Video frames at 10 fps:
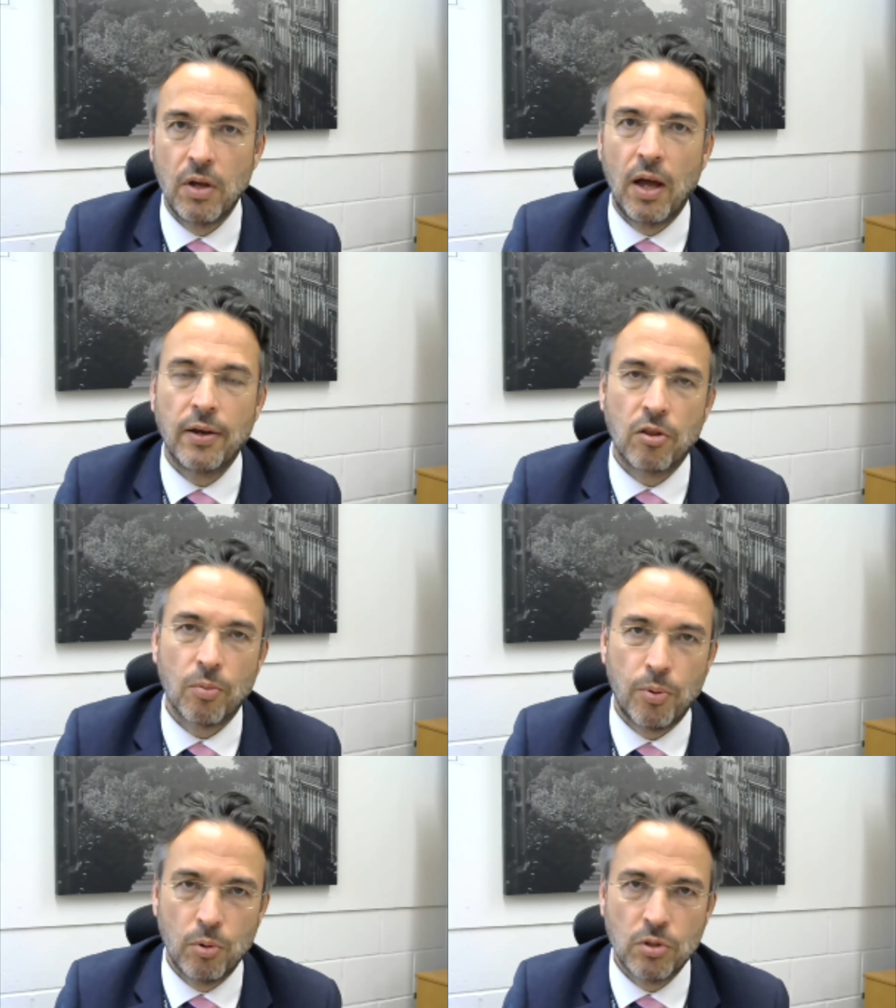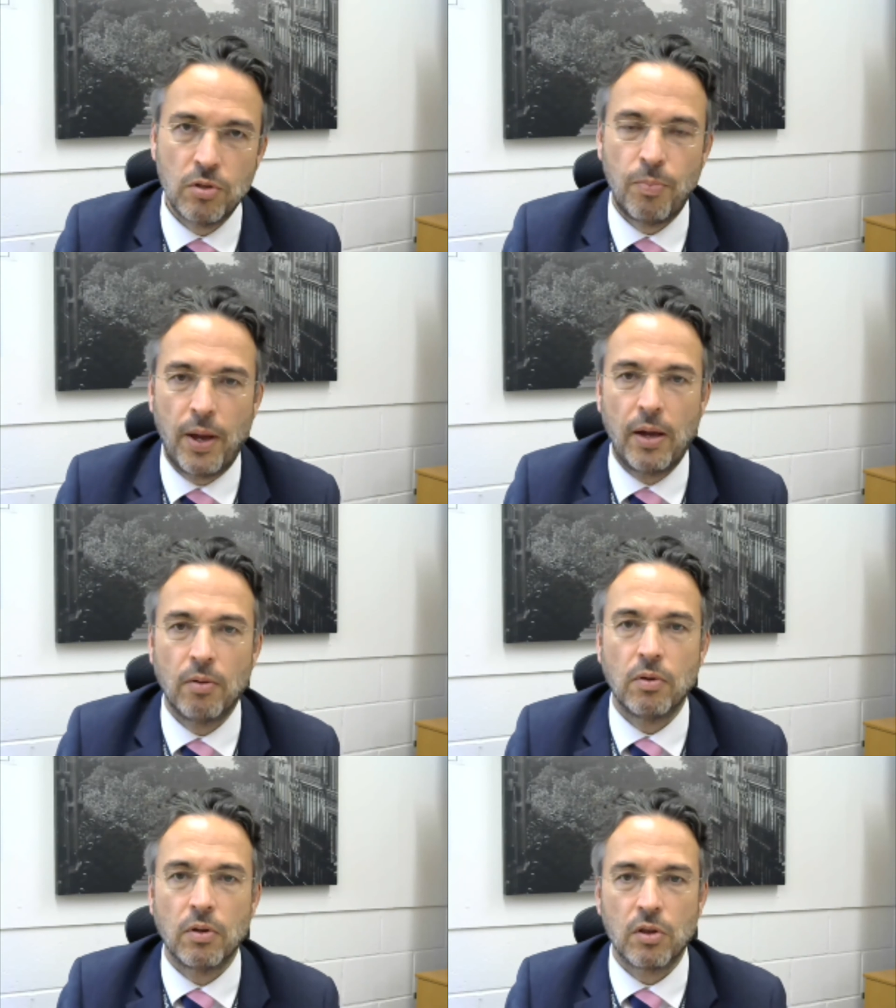and supportive
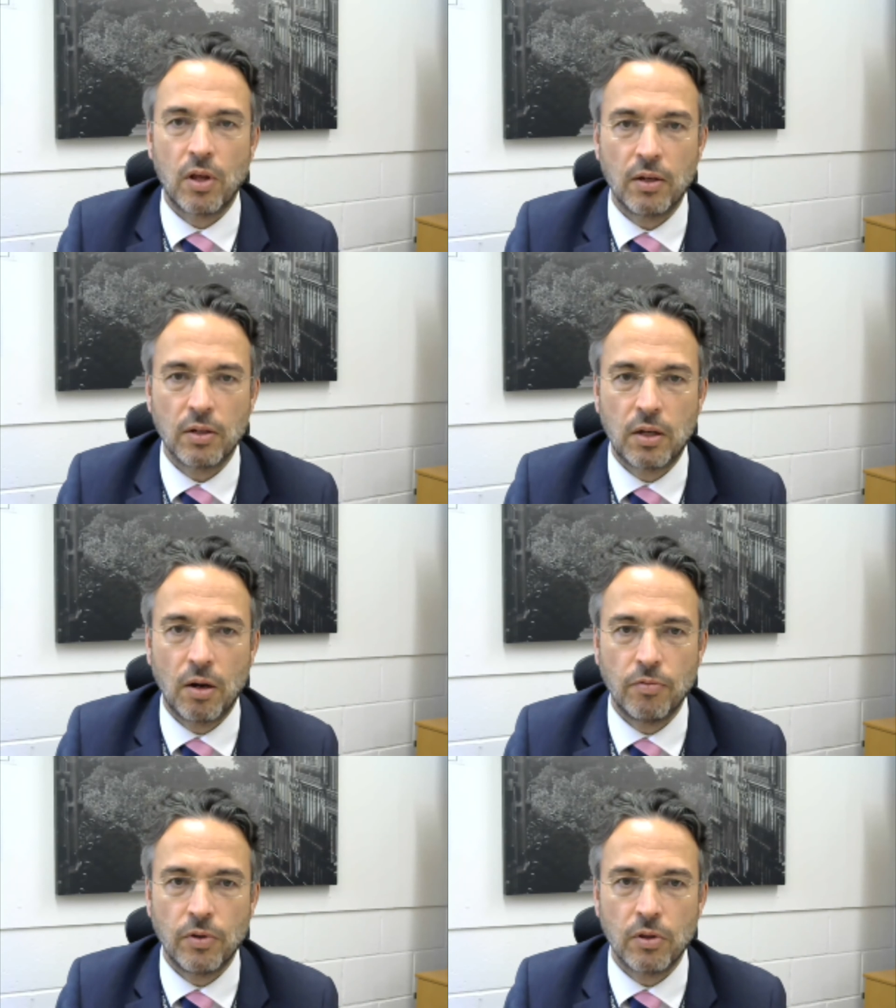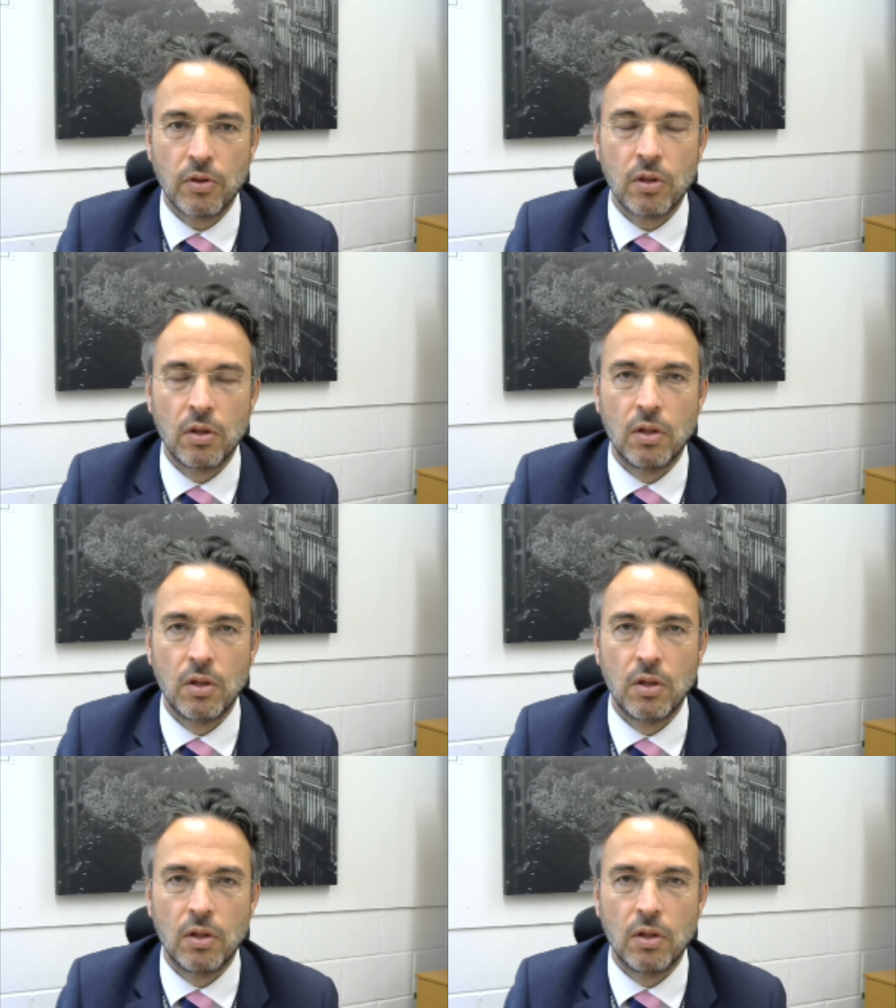parents and governors.